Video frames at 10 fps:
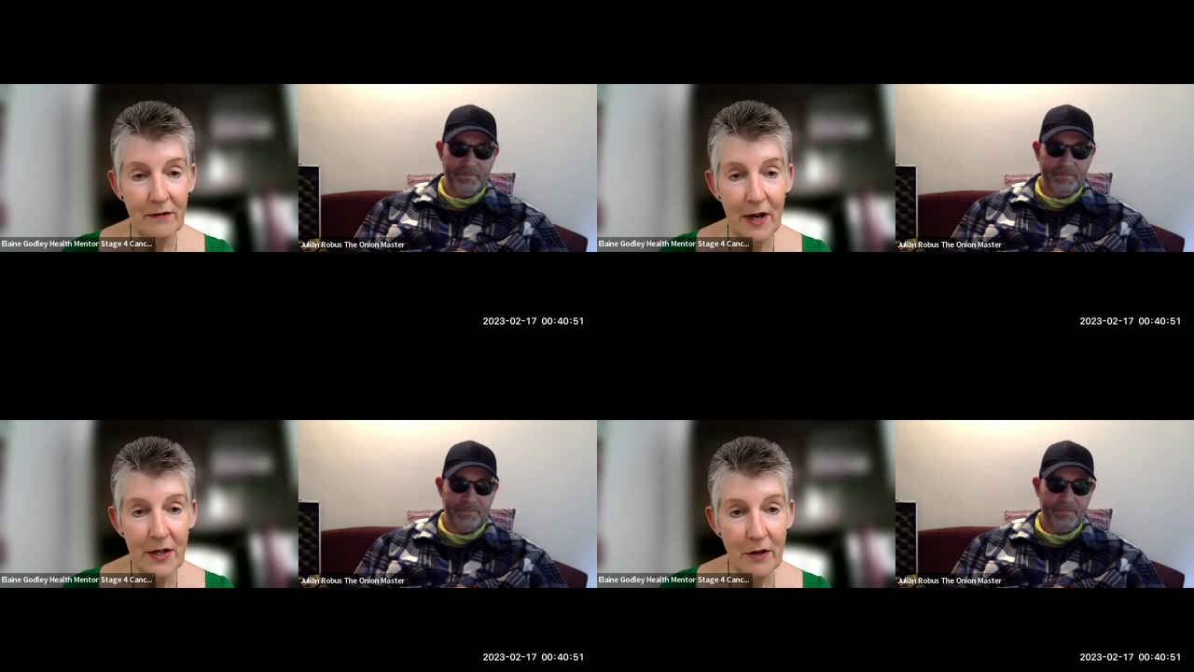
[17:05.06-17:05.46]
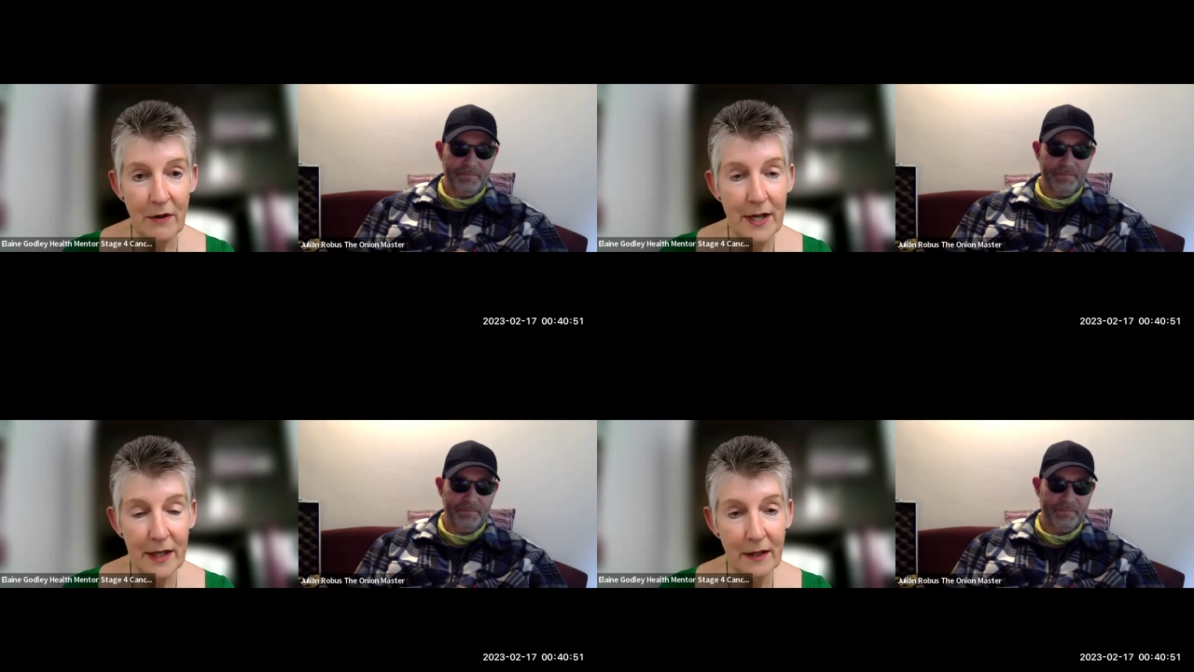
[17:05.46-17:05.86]
Speaker 1: the radio,
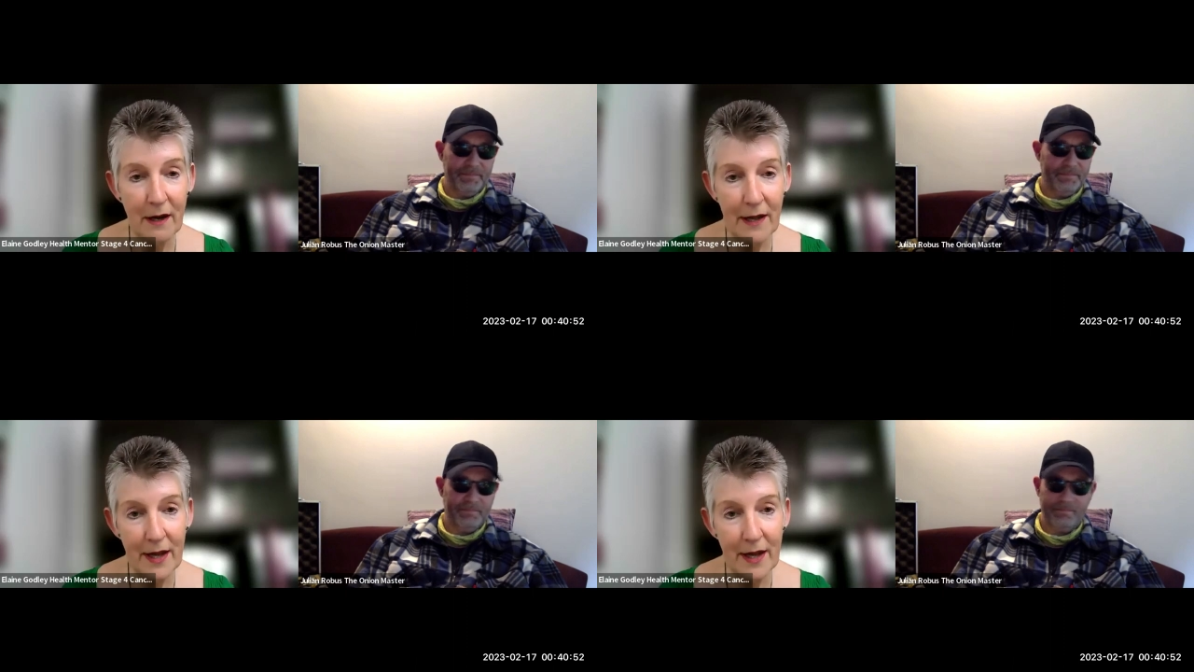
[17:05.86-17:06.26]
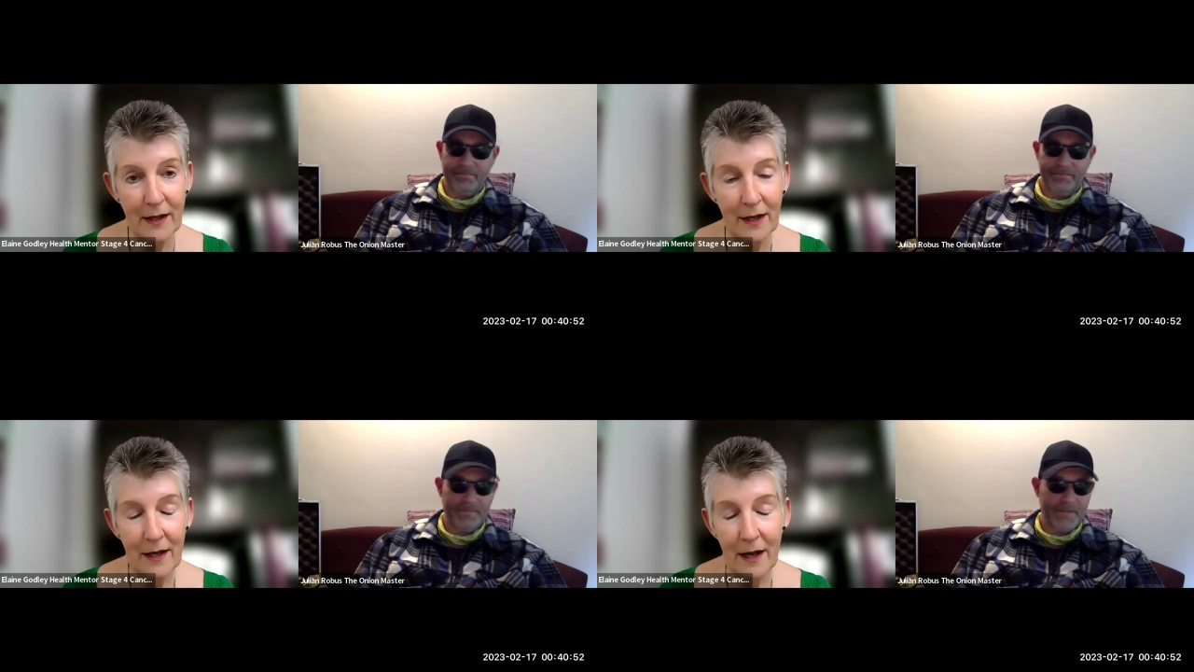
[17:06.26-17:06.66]
anything like
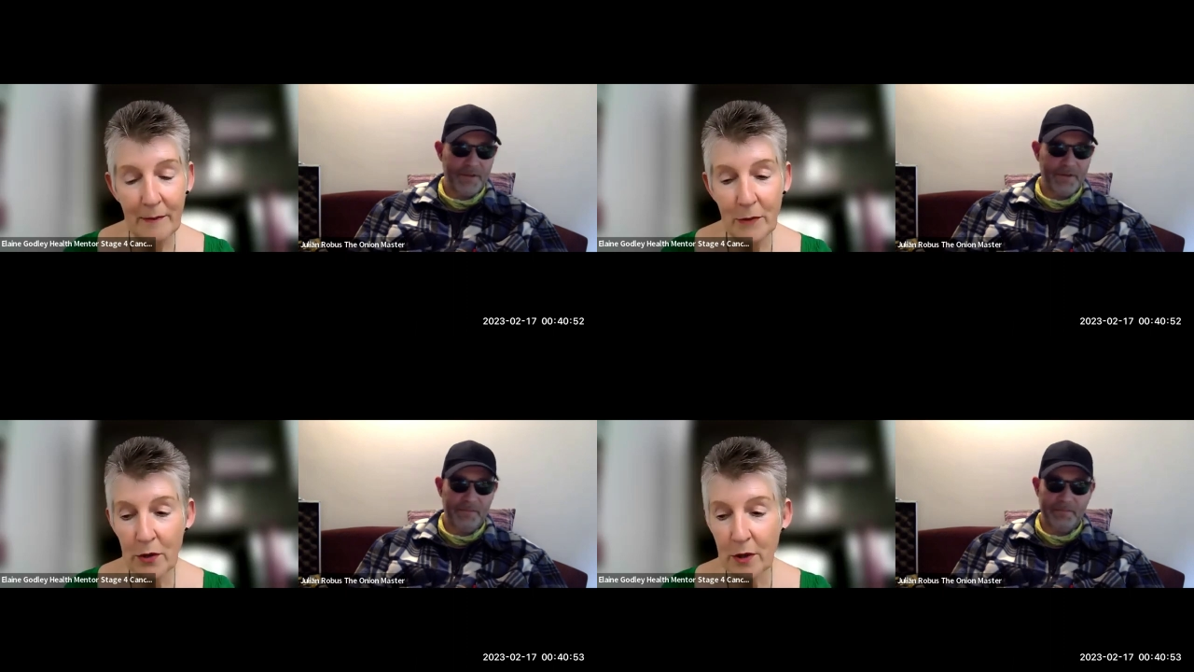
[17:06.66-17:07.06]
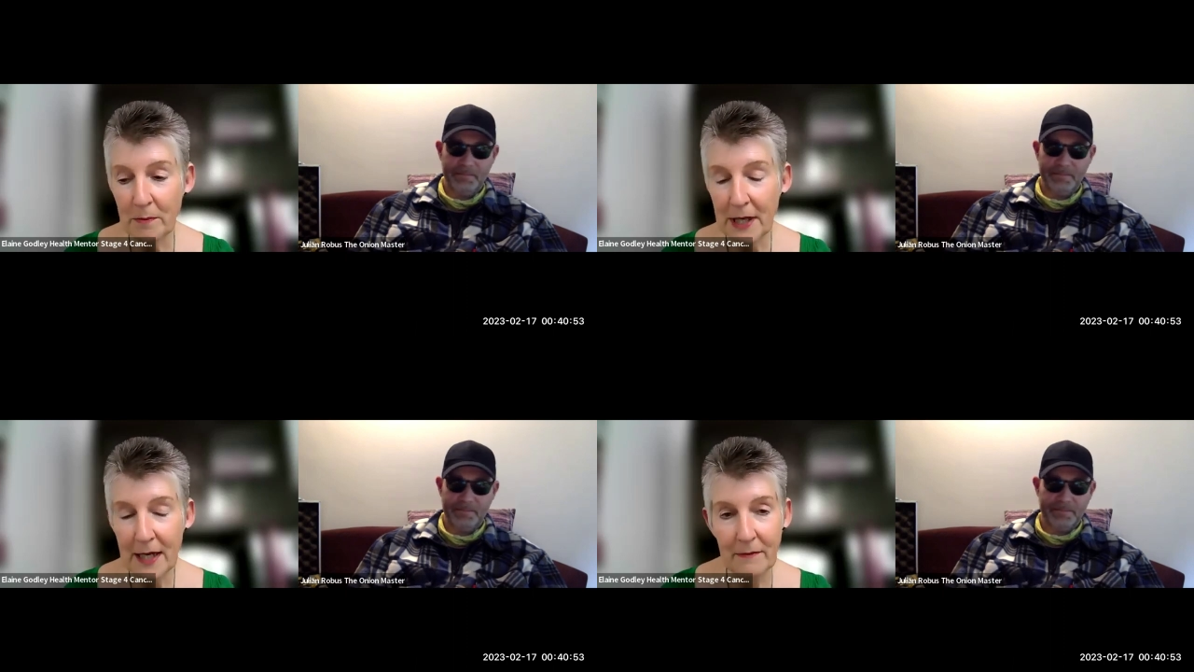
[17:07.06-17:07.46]
that. I'm not a
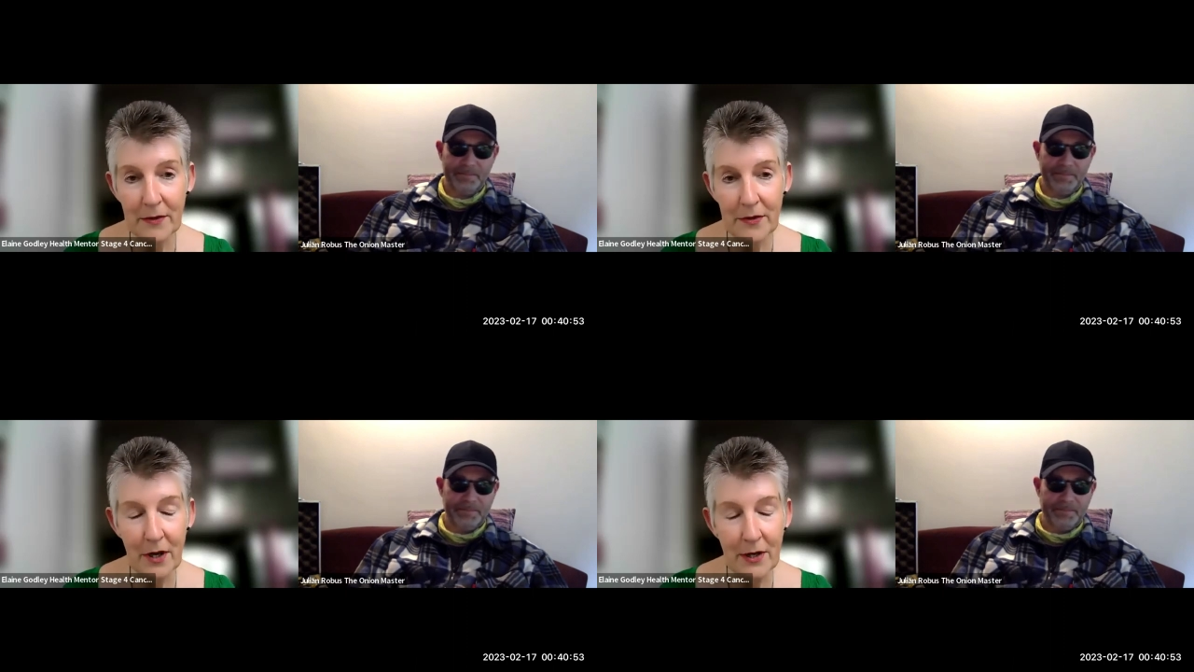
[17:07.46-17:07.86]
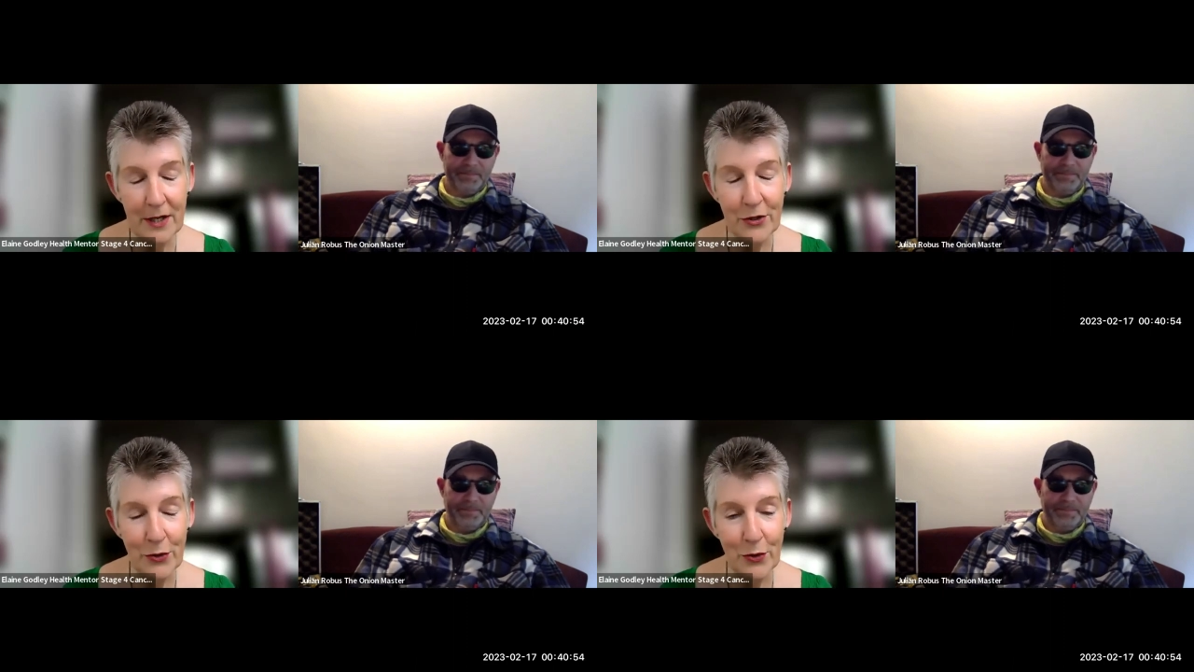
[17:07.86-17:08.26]
complete
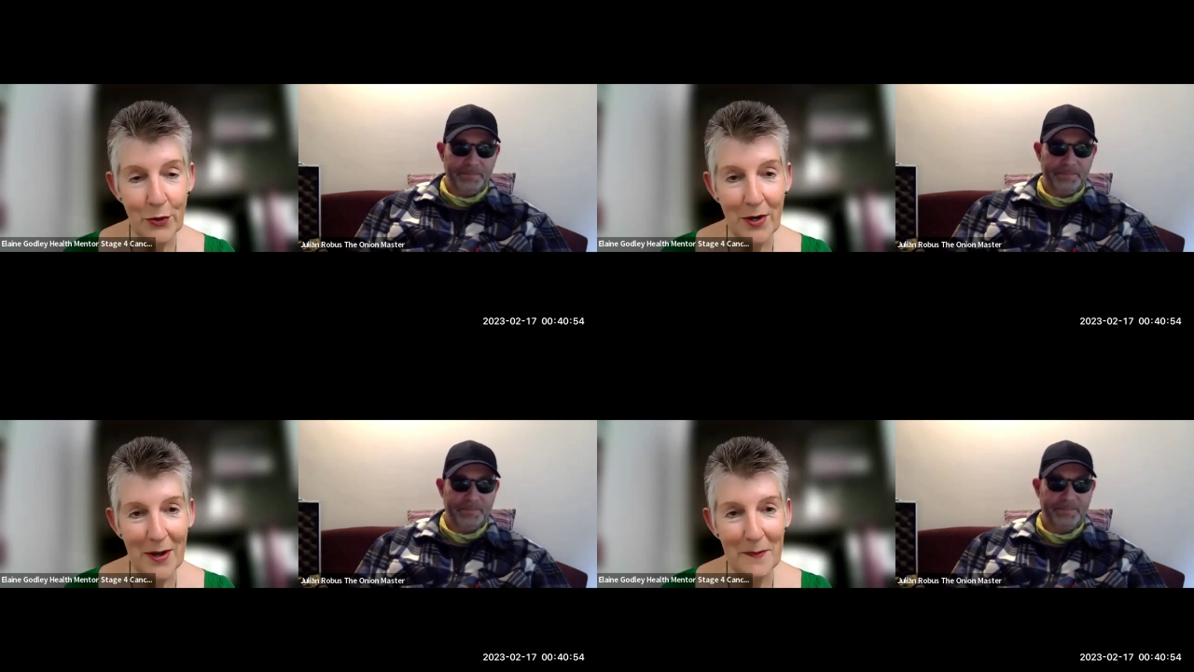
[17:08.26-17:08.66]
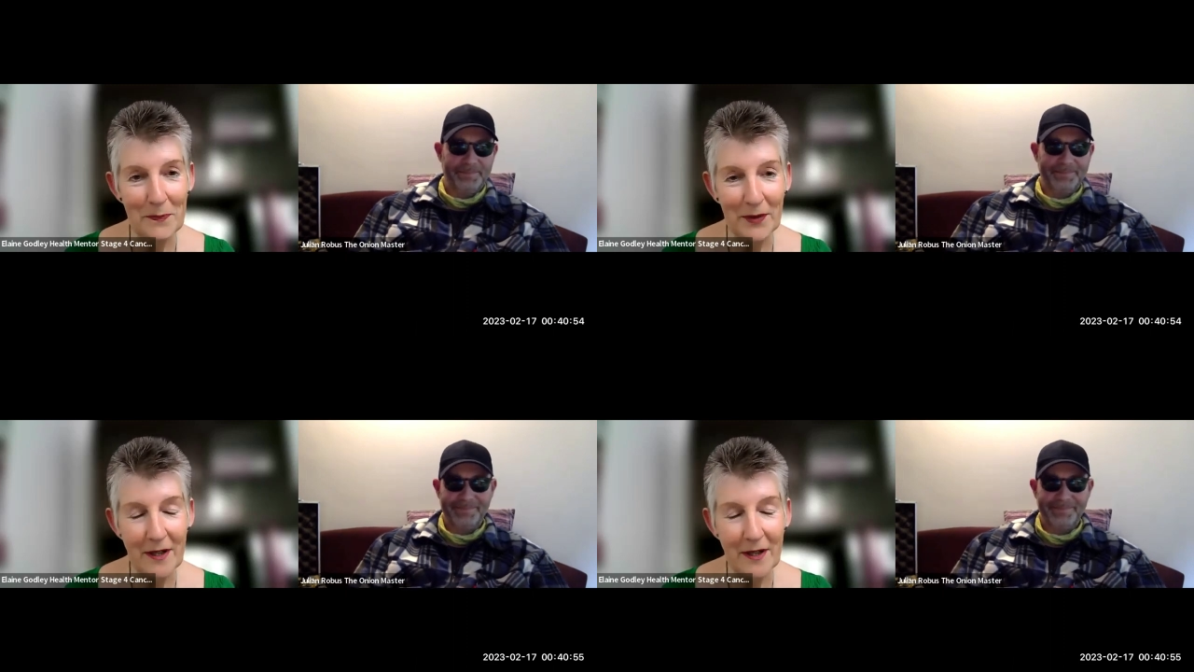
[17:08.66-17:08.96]
dinosaur, um,